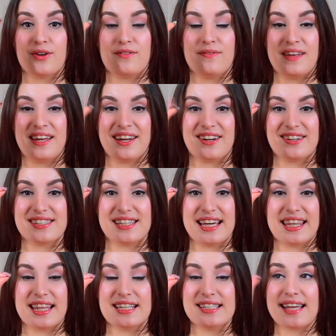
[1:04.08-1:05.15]
your fingers
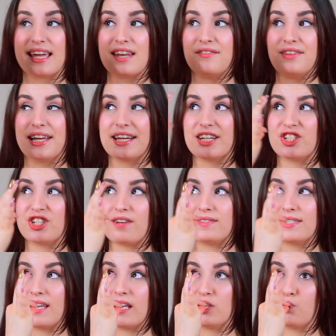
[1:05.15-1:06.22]
like this, kind of like a
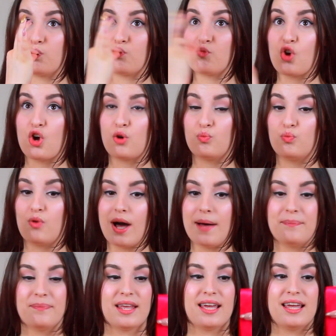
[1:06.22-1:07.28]
chef's kiss,
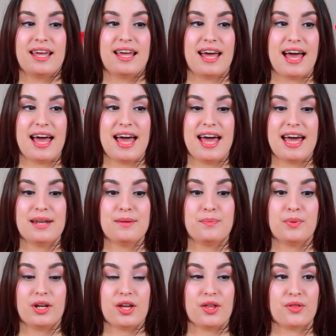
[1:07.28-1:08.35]
and
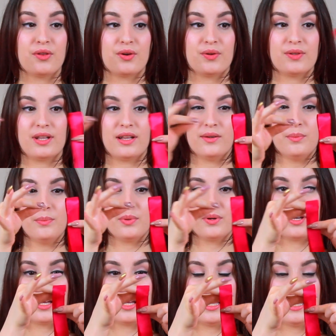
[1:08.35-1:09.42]
put it through the loop,
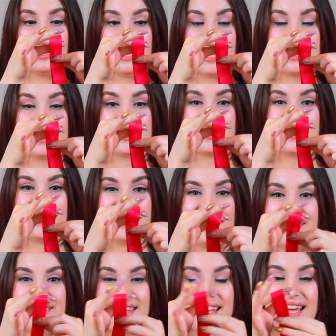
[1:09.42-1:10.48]
like so.
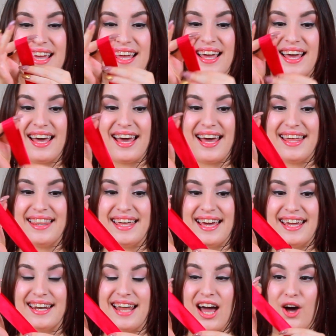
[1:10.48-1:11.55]
And
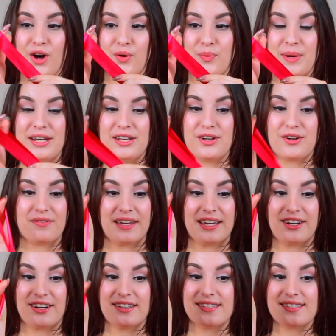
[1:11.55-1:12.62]
then open your
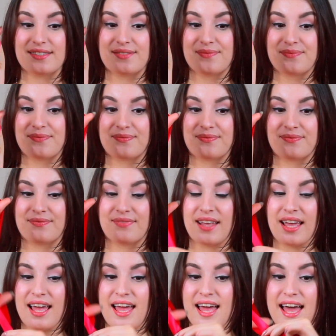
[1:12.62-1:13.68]
fingers
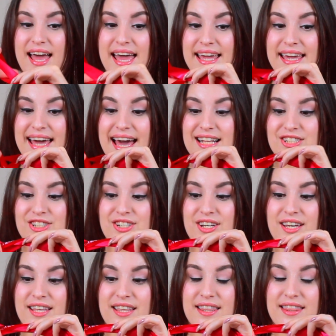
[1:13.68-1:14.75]
and catch
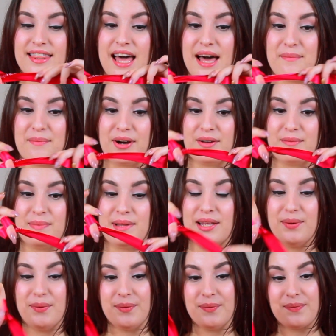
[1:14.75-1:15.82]
that part
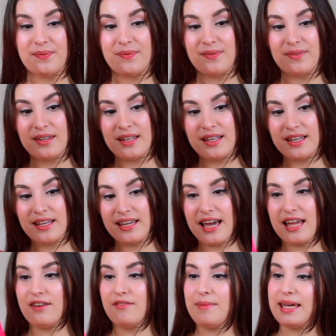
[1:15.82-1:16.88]
below,
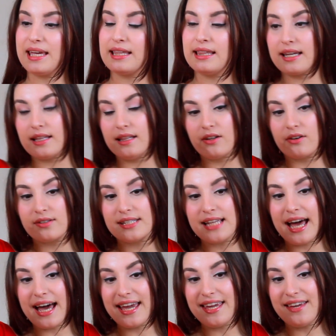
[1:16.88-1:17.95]
kind of making like a little
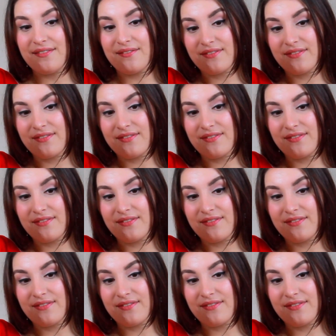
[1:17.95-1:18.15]
tie,